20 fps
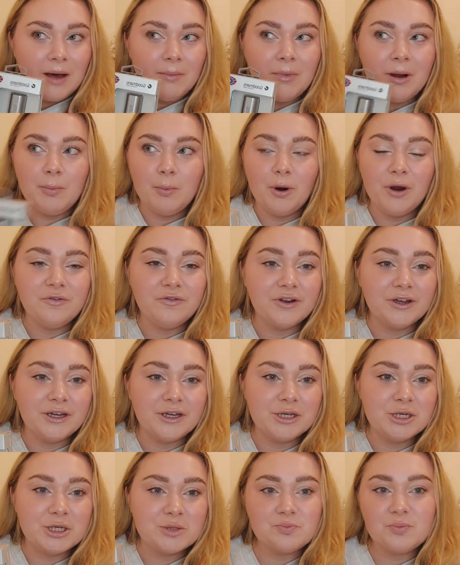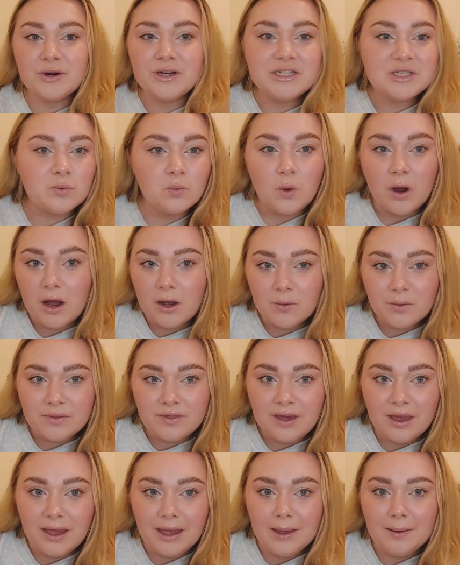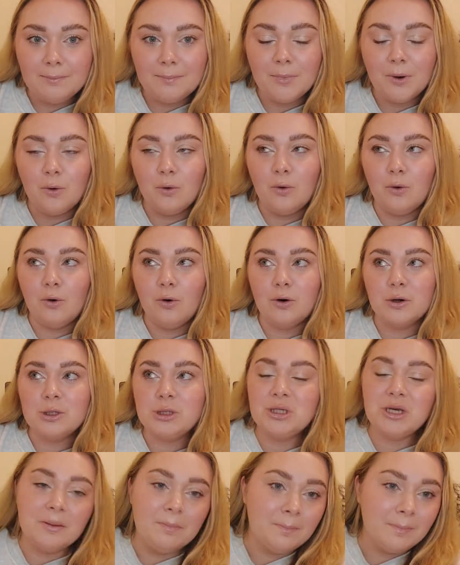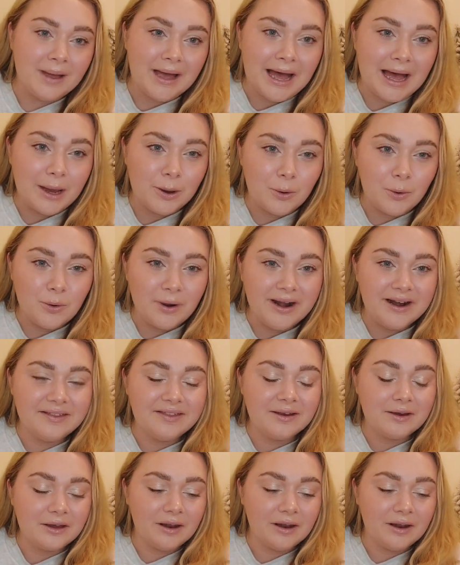My boyfriend can just bring to work with him, or gym bag, or anything.